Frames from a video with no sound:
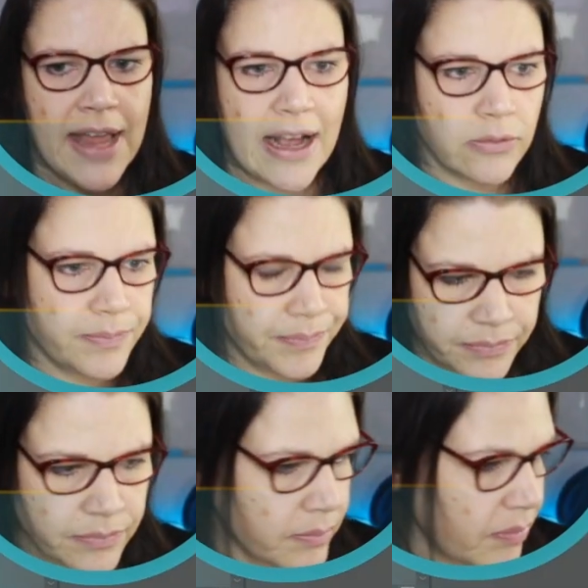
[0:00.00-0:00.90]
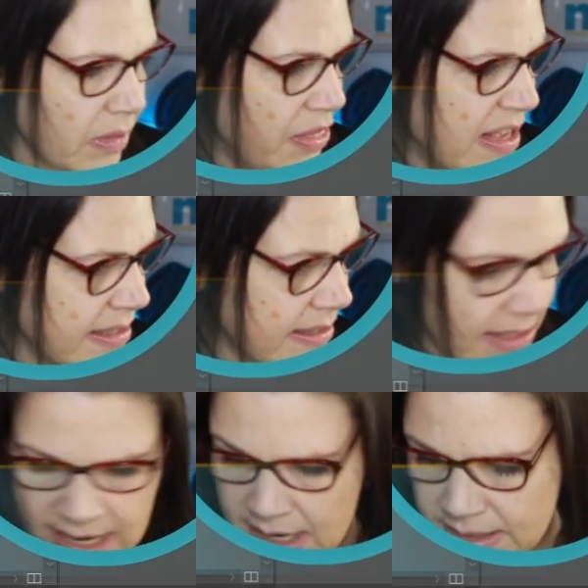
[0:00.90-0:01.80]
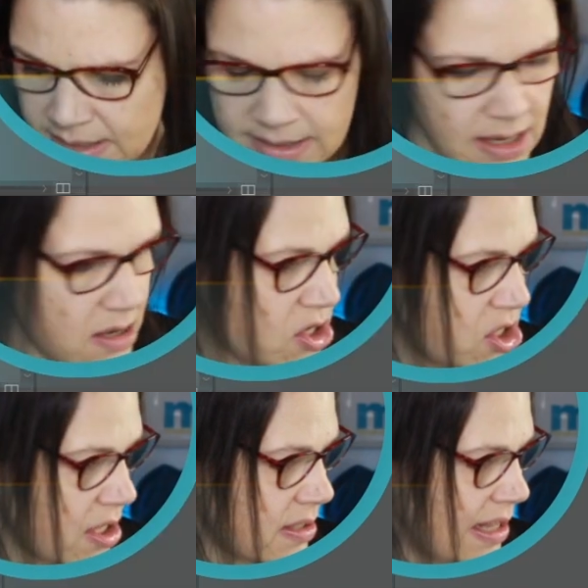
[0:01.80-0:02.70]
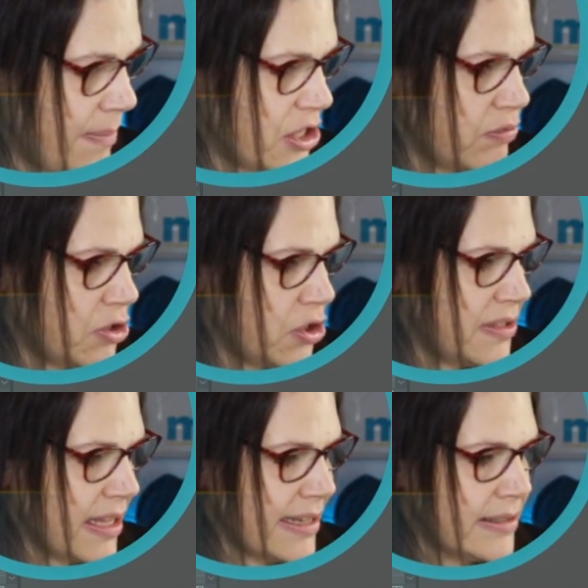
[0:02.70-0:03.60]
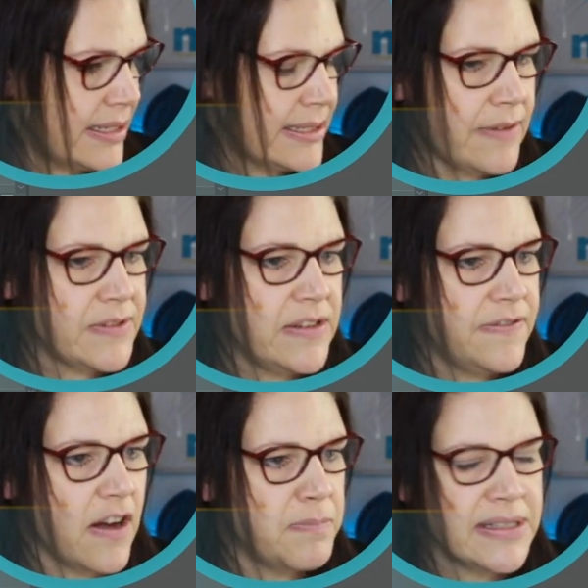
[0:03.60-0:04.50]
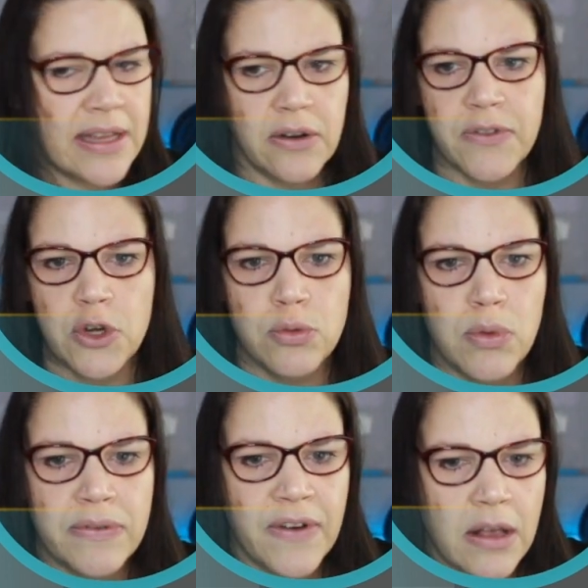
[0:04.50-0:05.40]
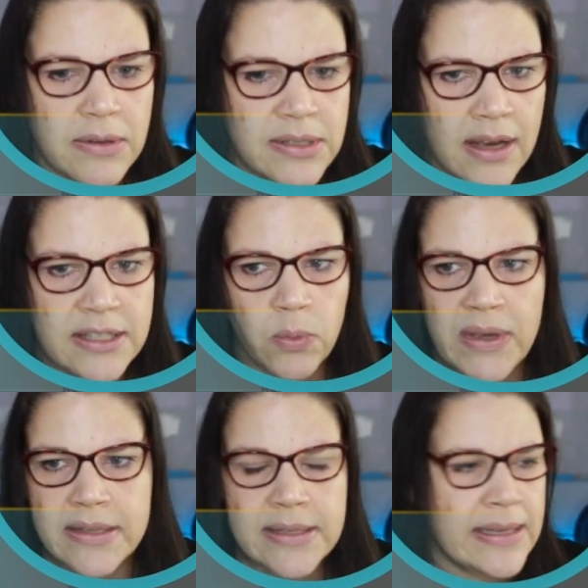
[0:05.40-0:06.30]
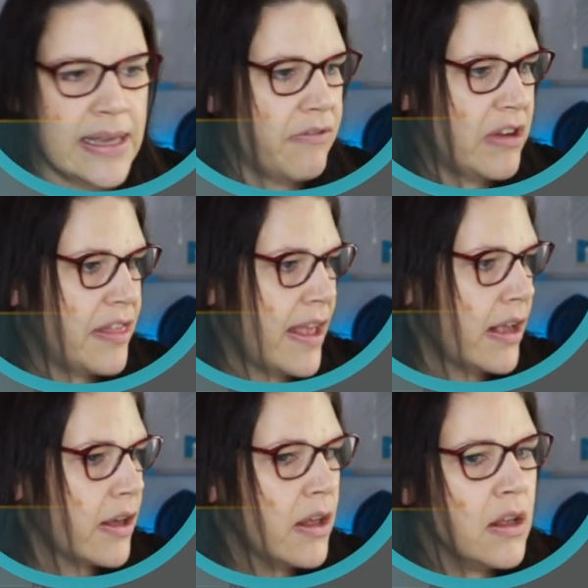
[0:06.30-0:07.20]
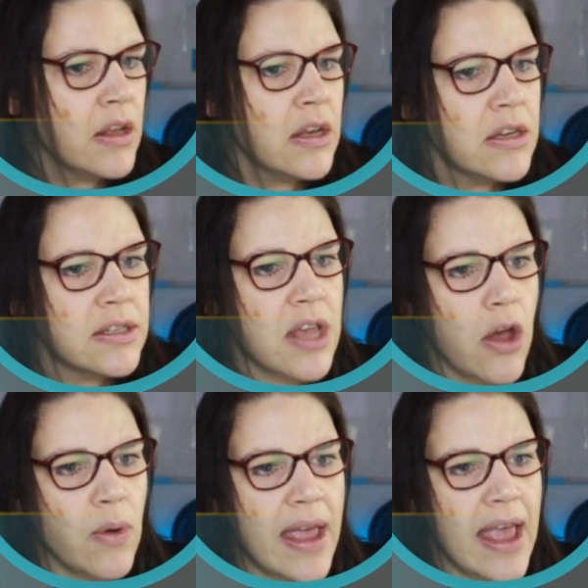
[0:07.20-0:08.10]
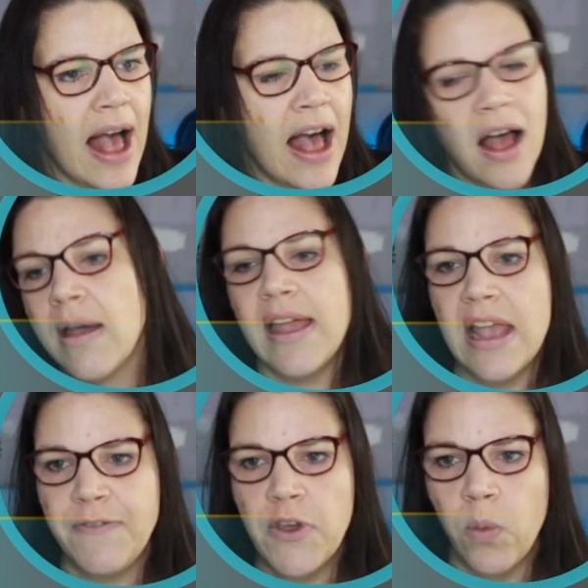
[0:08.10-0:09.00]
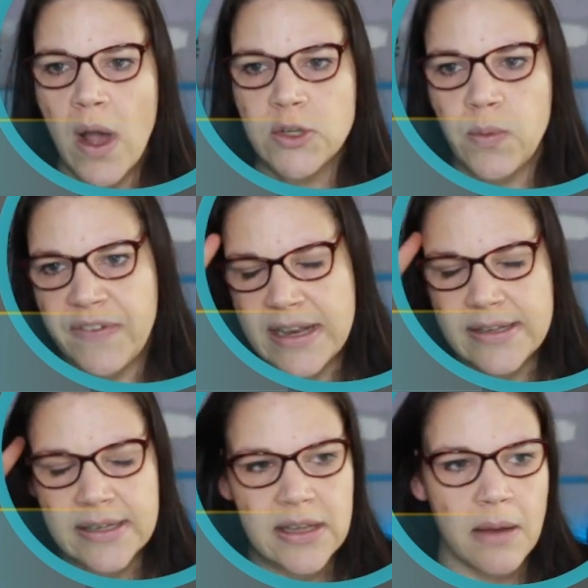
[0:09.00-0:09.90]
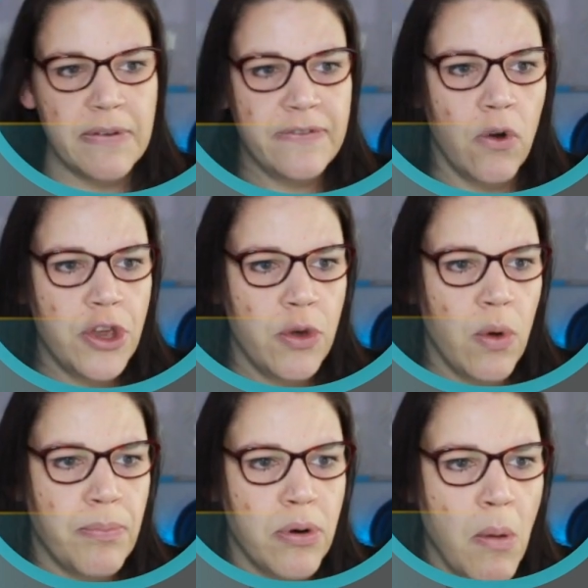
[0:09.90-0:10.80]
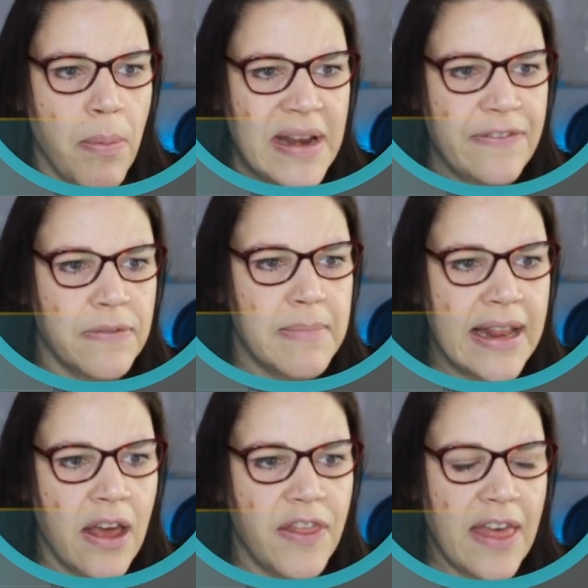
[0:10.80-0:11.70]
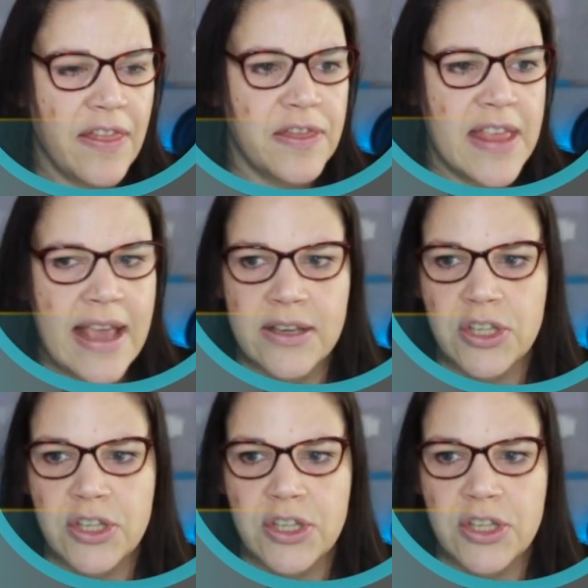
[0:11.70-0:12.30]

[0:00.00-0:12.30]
Now this is just, let me just reduce that down to 75% of the normal file size so we can see everything. So if you've worked with InDesign before, you are probably familiar that it